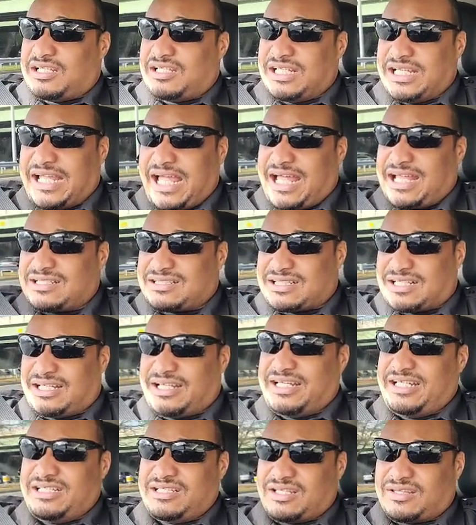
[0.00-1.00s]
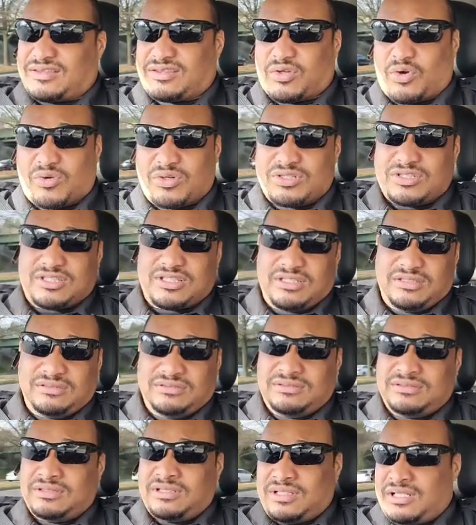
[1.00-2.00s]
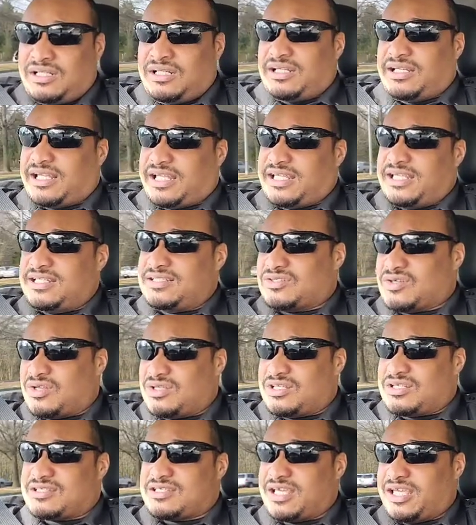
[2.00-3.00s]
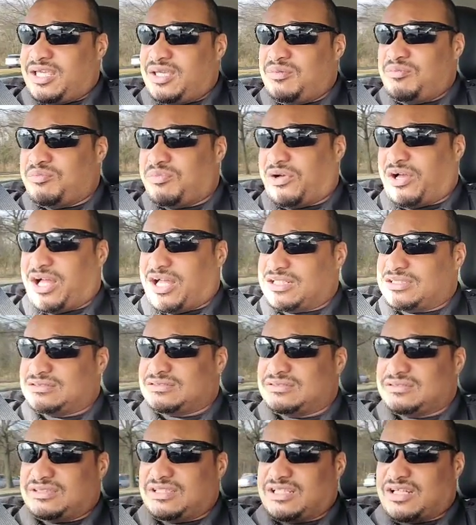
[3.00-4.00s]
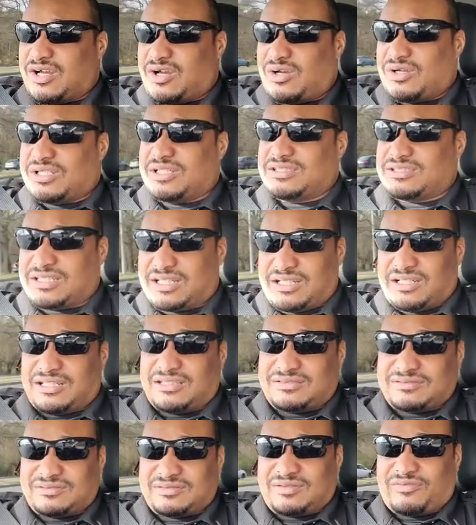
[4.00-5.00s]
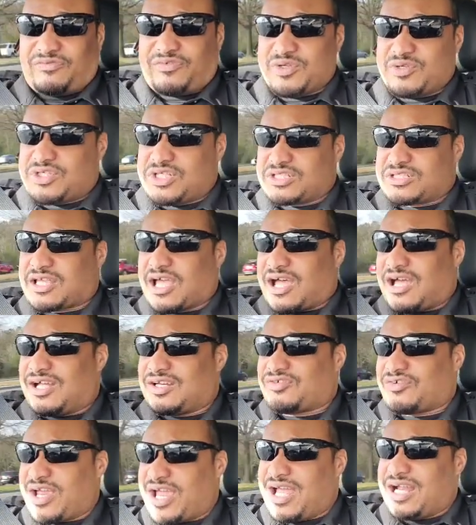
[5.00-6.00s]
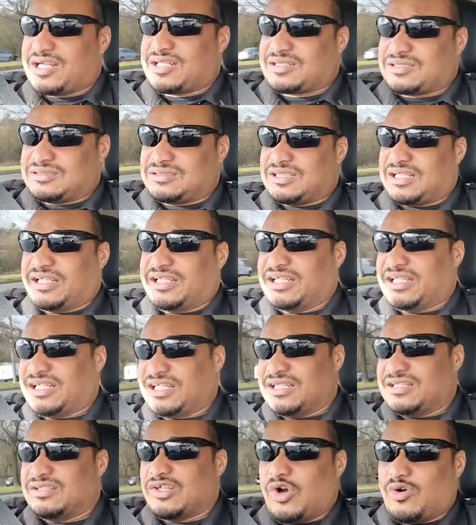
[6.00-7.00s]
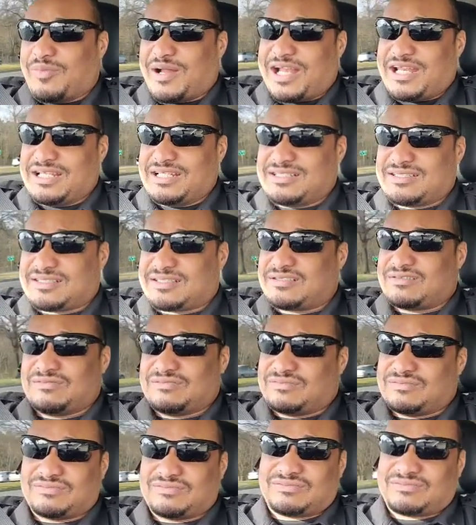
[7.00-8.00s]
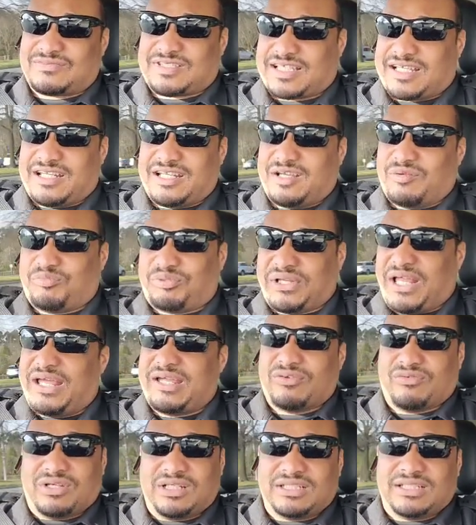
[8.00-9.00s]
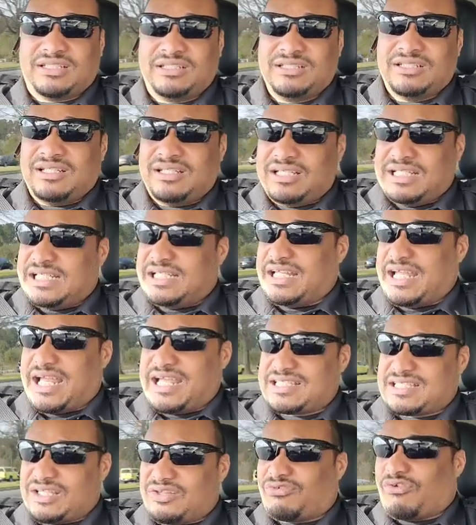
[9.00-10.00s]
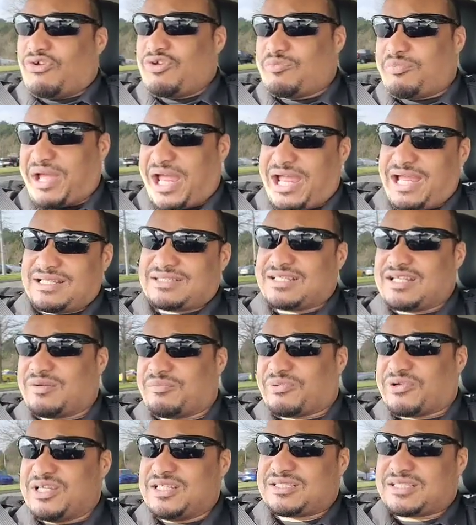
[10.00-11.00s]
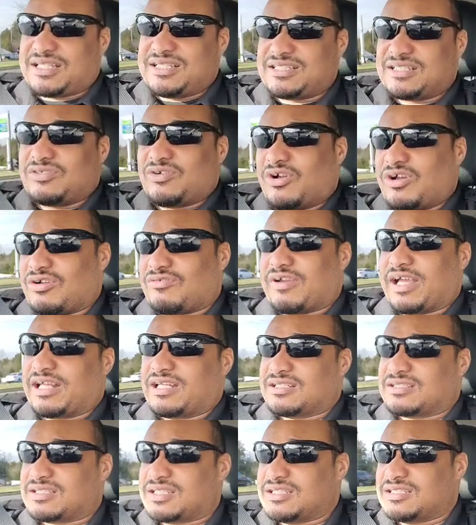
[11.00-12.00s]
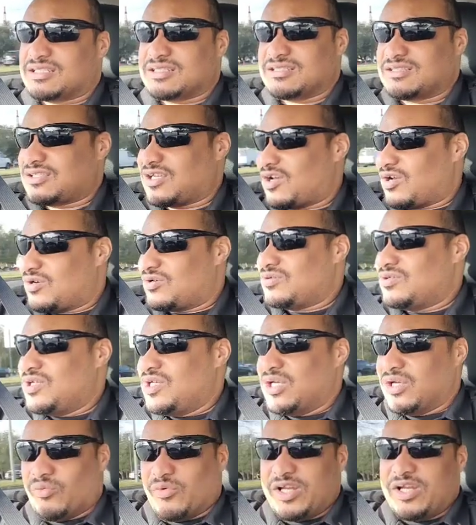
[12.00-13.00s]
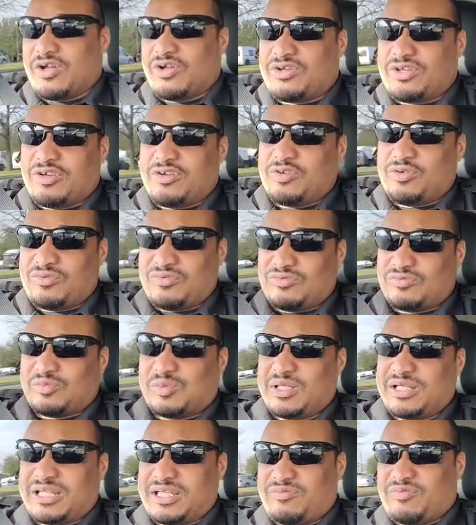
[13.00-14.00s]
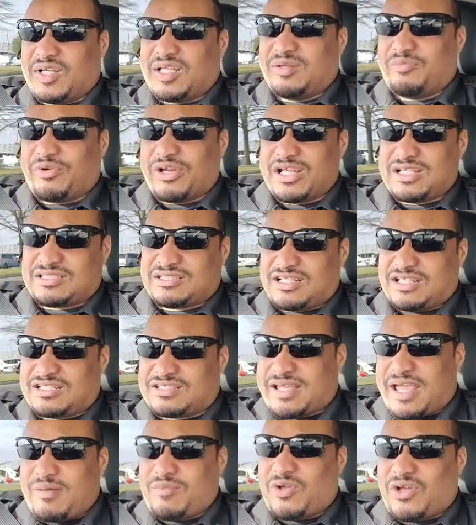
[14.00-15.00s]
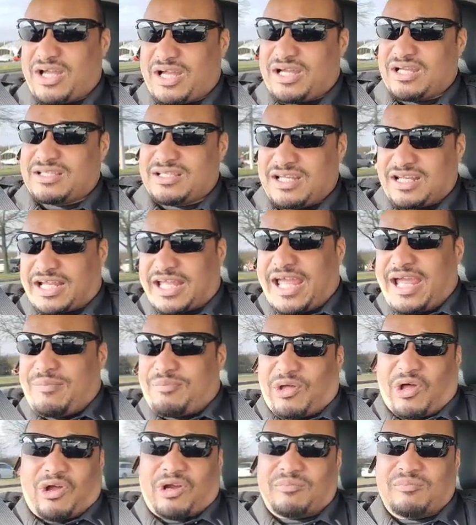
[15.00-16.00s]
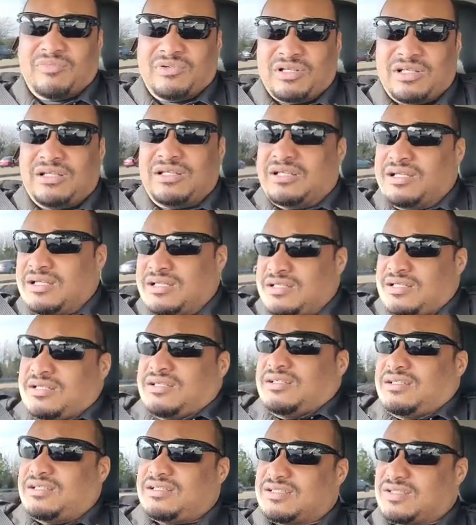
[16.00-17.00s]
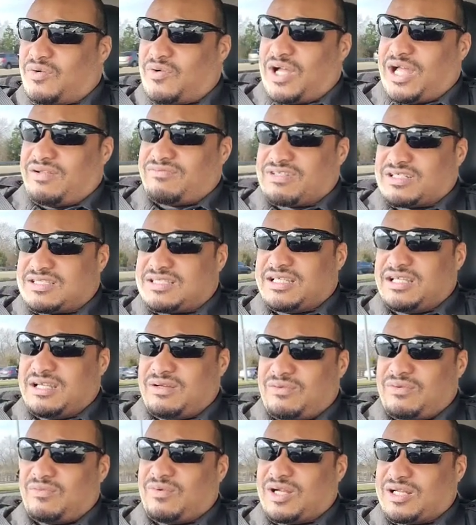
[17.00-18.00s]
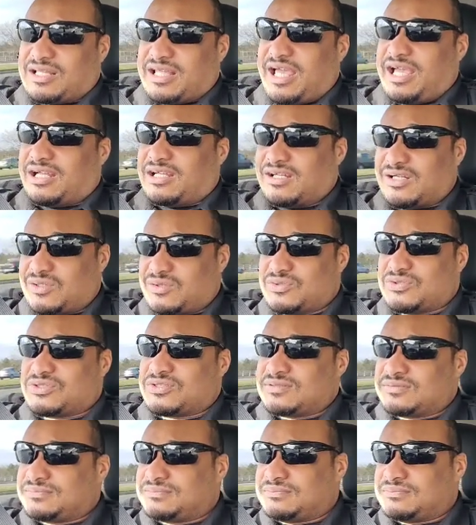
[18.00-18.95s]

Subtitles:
You got Clayton Thorson. He's on the team, but, you know, he's a futures contract, and nobody's seen him play, really. He hasn't thrown a pass in a preseason or a regular season, so we don't know what he really brings to the table other than a camp arm. So we'll have to see where that goes.